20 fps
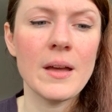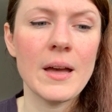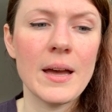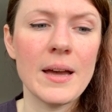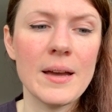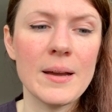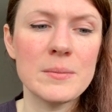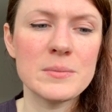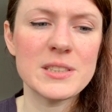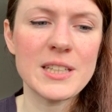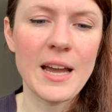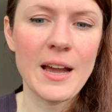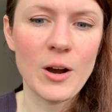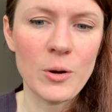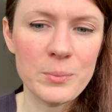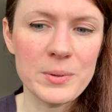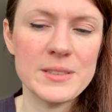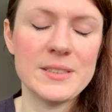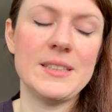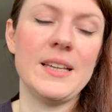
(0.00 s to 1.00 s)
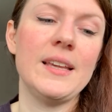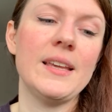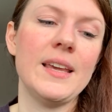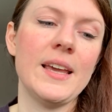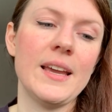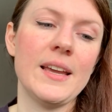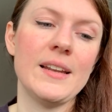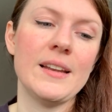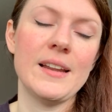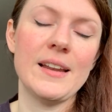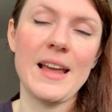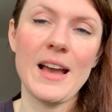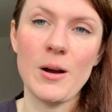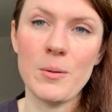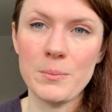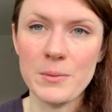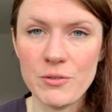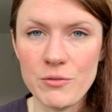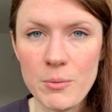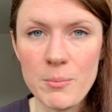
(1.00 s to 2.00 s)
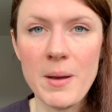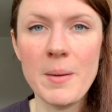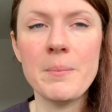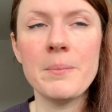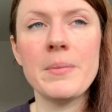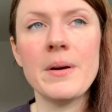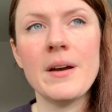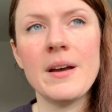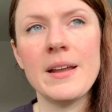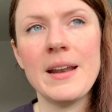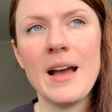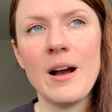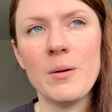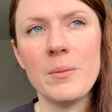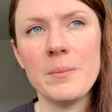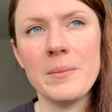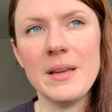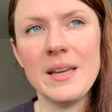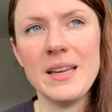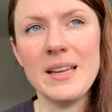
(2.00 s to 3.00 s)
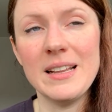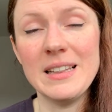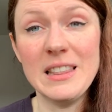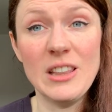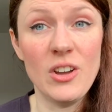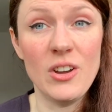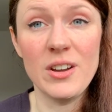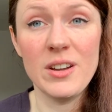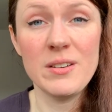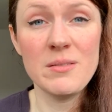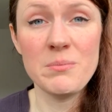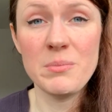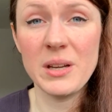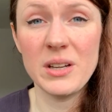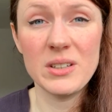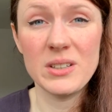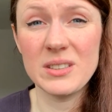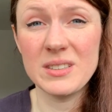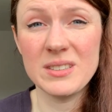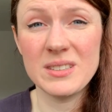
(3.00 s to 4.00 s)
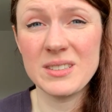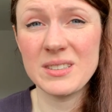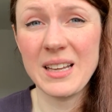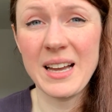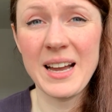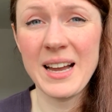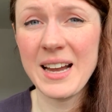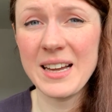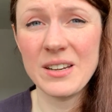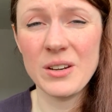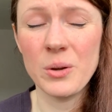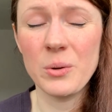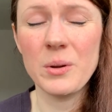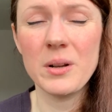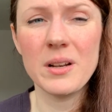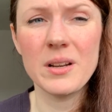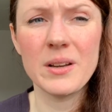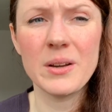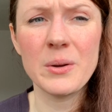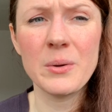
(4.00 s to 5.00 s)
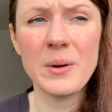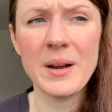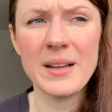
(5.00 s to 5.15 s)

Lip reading: to help it sink in and help me remember and help me learn, because I had no clue.